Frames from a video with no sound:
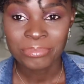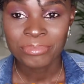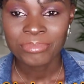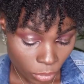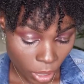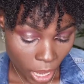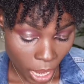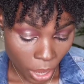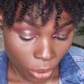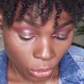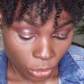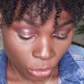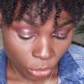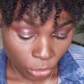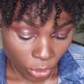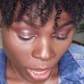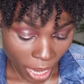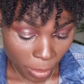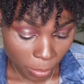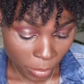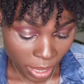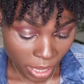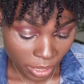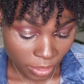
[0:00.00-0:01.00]
How do
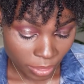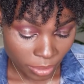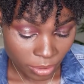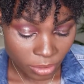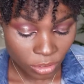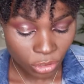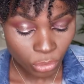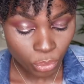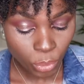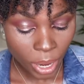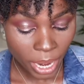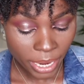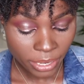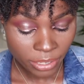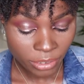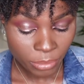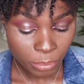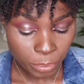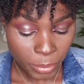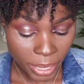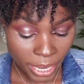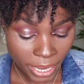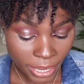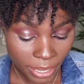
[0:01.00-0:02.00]
I make these white
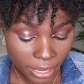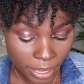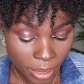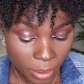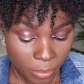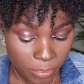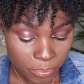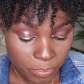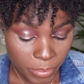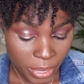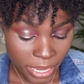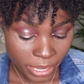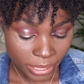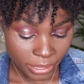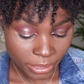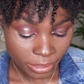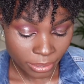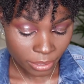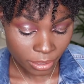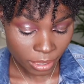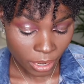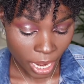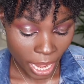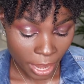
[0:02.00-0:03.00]
men
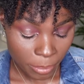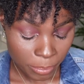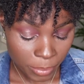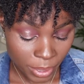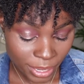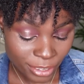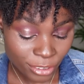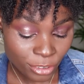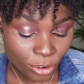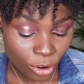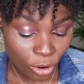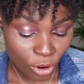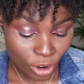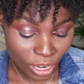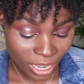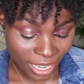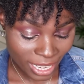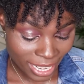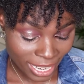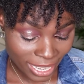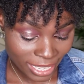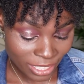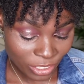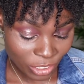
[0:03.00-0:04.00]
I meet
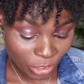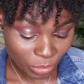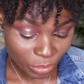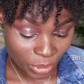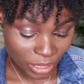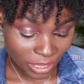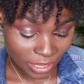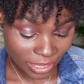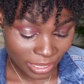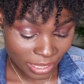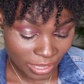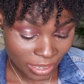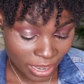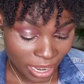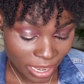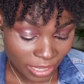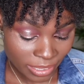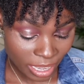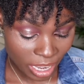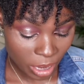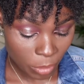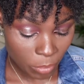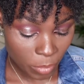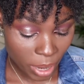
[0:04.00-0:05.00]
online to be serious
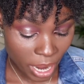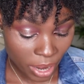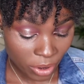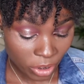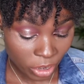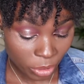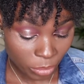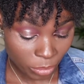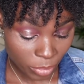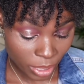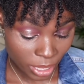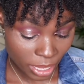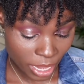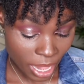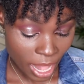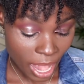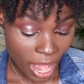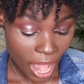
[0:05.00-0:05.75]
and marry me?